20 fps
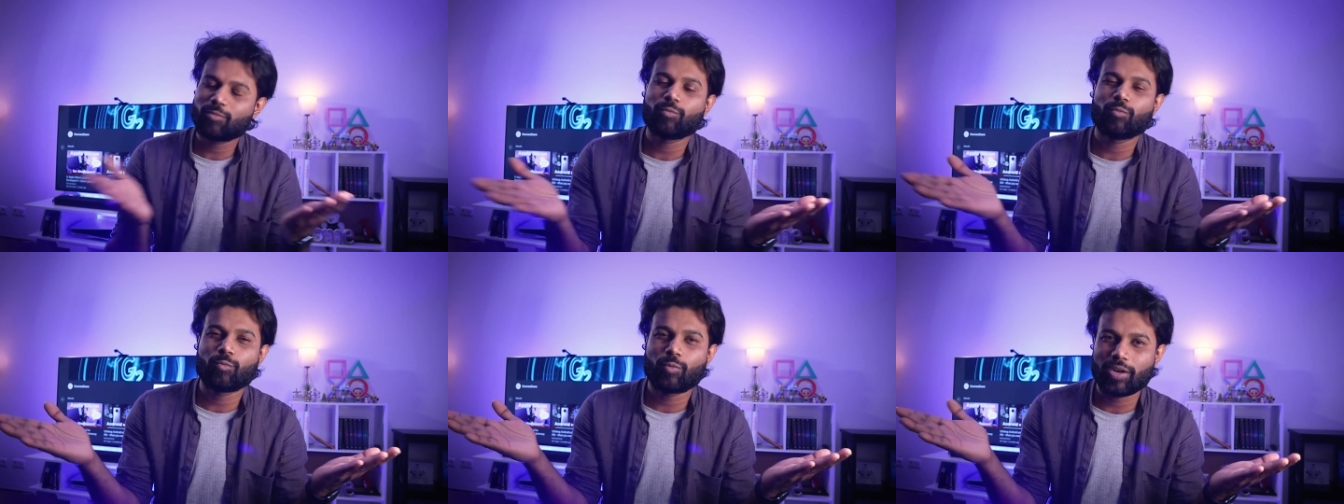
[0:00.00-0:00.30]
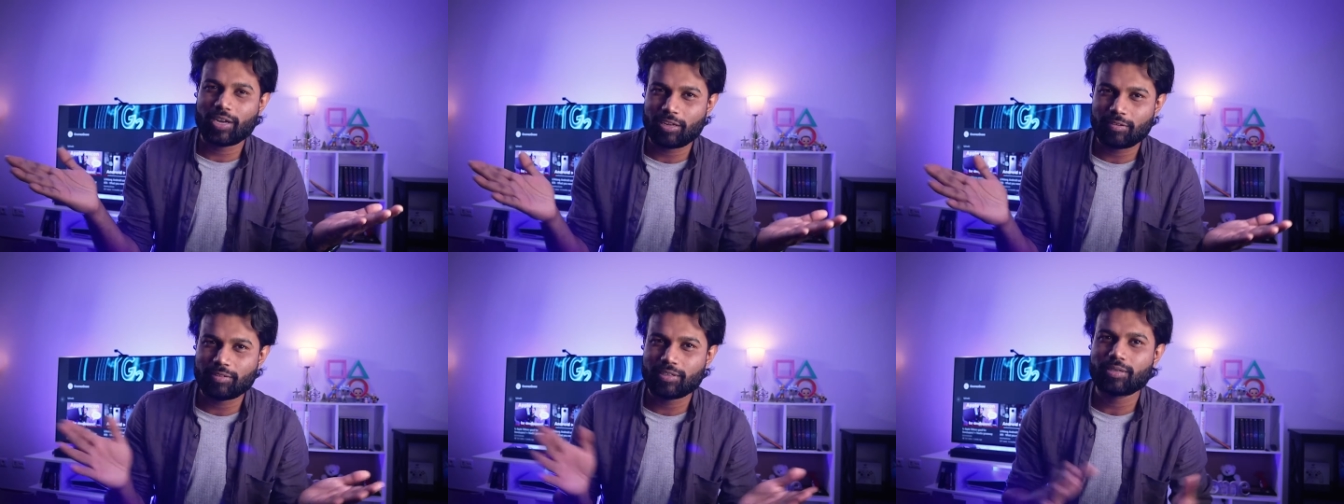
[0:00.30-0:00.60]

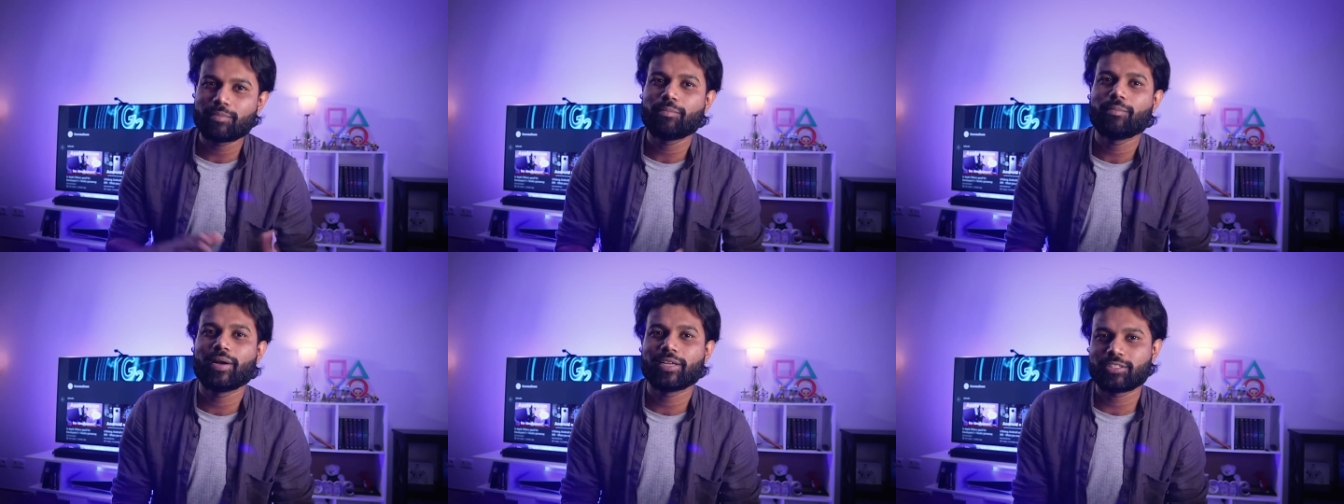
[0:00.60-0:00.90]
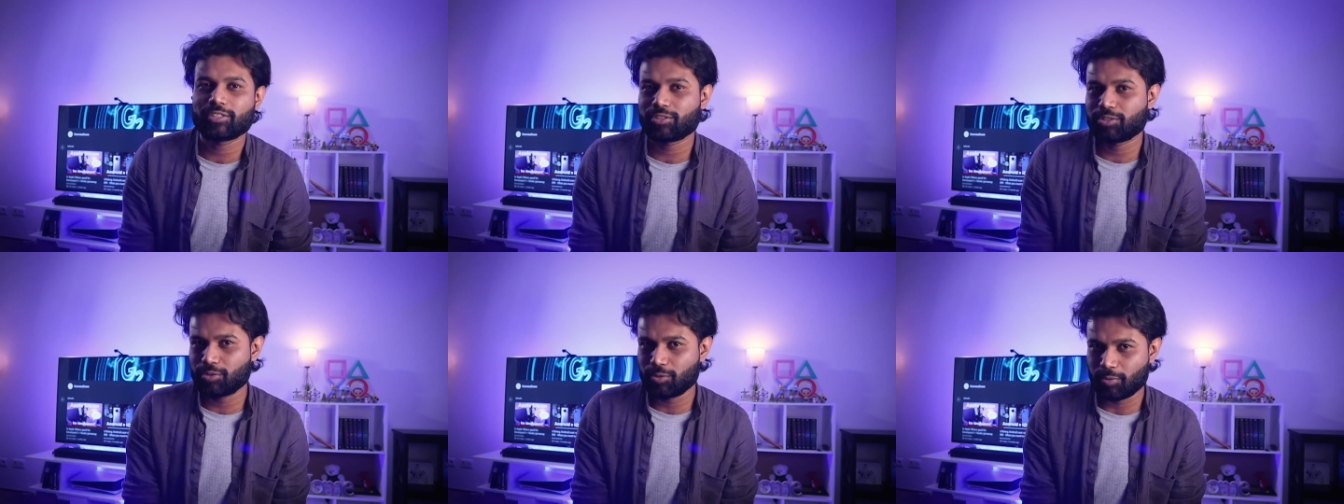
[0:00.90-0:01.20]
whatever
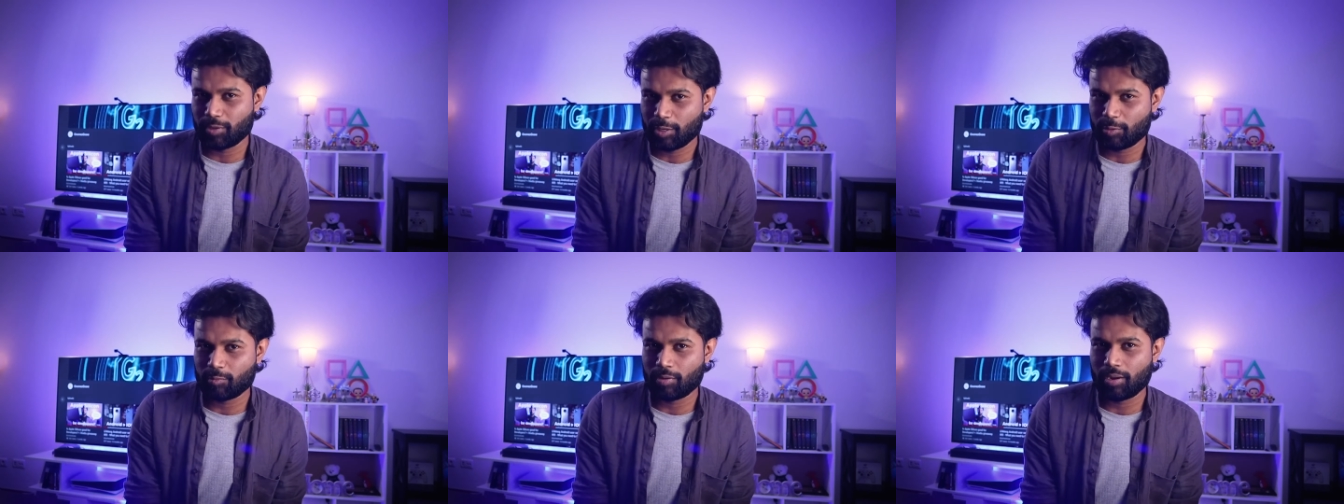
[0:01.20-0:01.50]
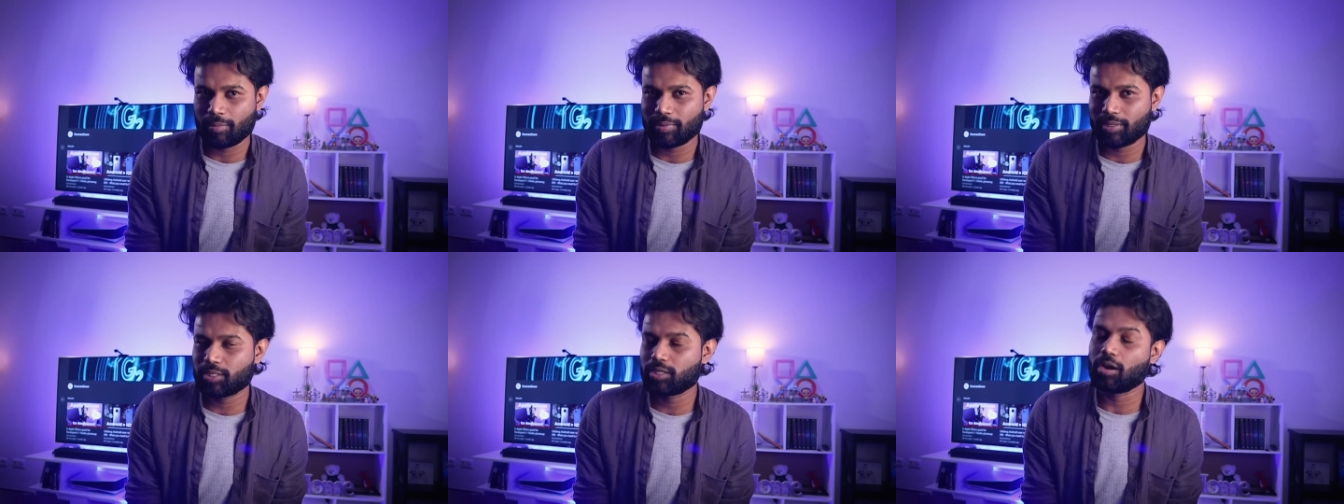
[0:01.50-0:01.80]
matches your
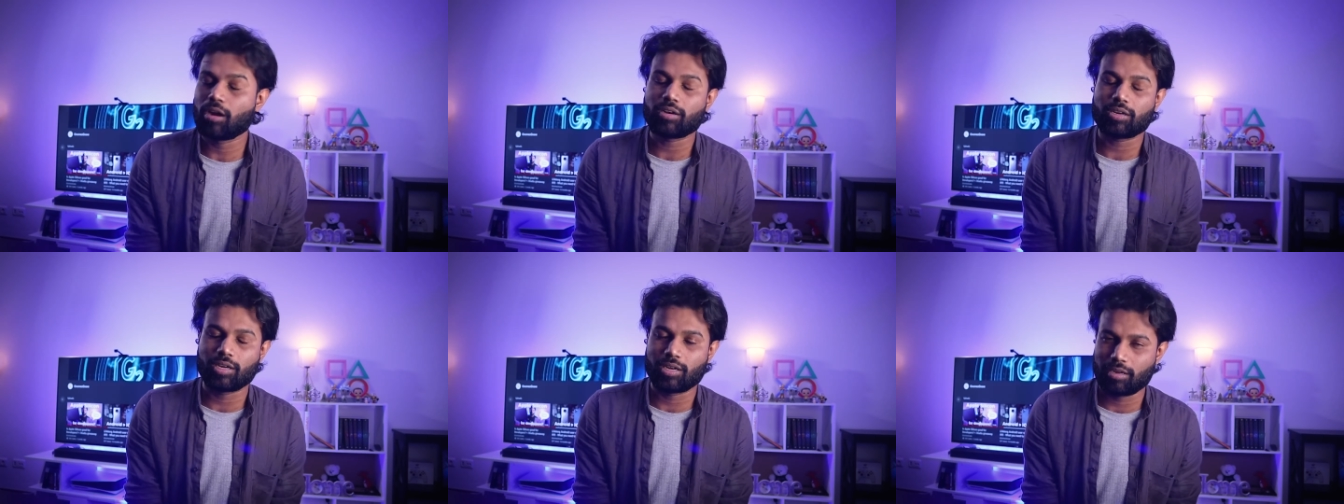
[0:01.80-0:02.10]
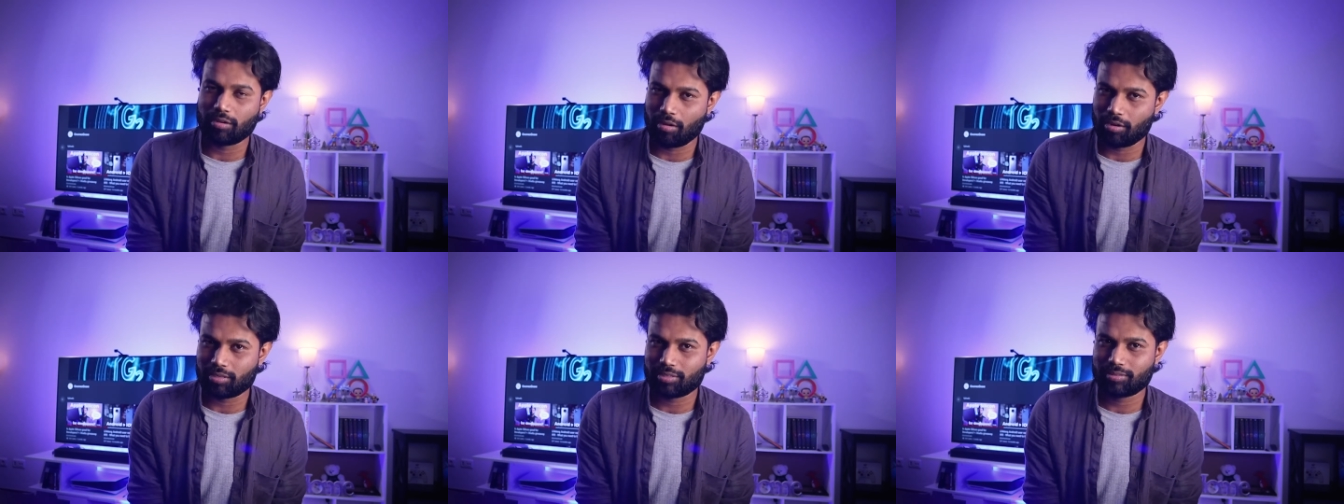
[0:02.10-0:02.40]
requirement, not a
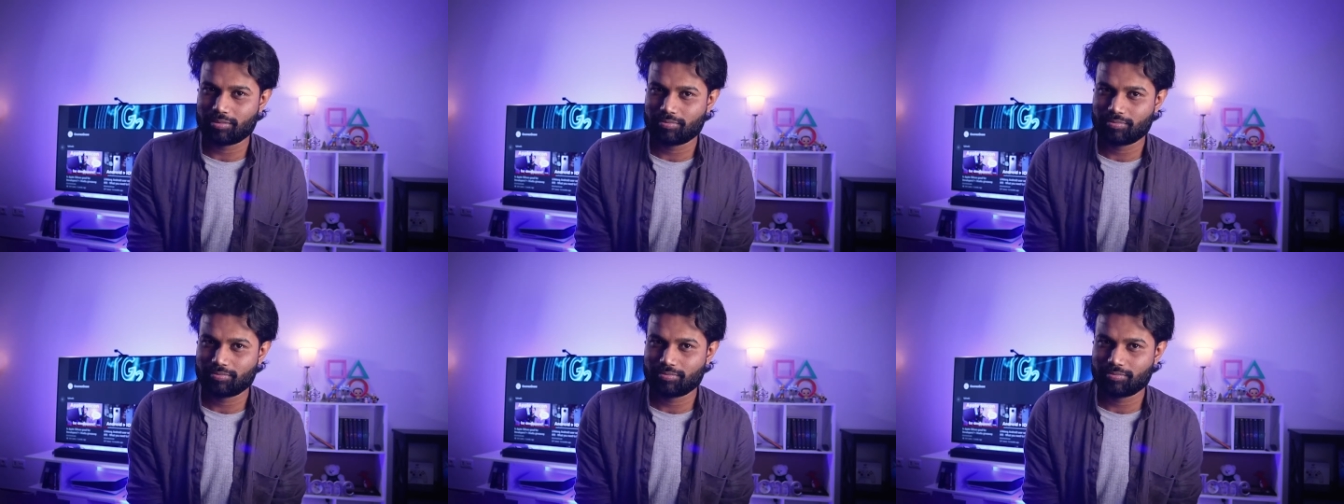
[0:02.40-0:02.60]
lot.